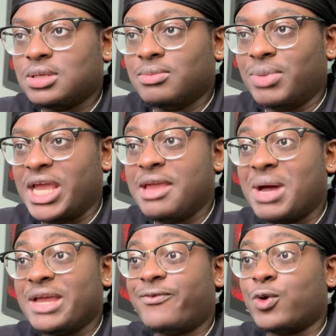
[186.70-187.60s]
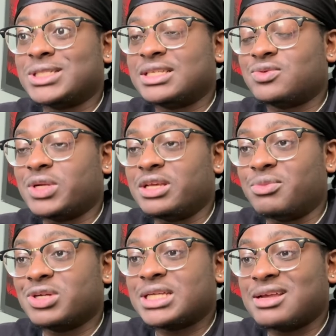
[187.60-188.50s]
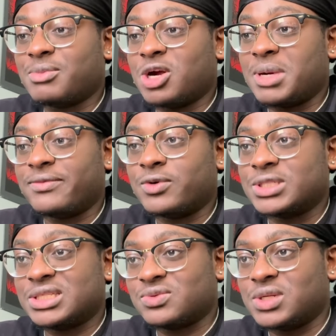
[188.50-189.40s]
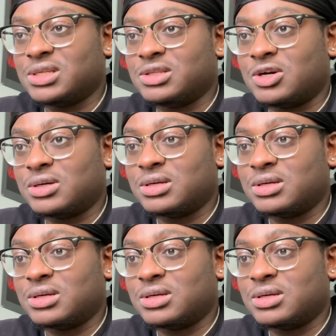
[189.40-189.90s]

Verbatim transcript: But he might force this one in. Murasakibara might force this one in, though.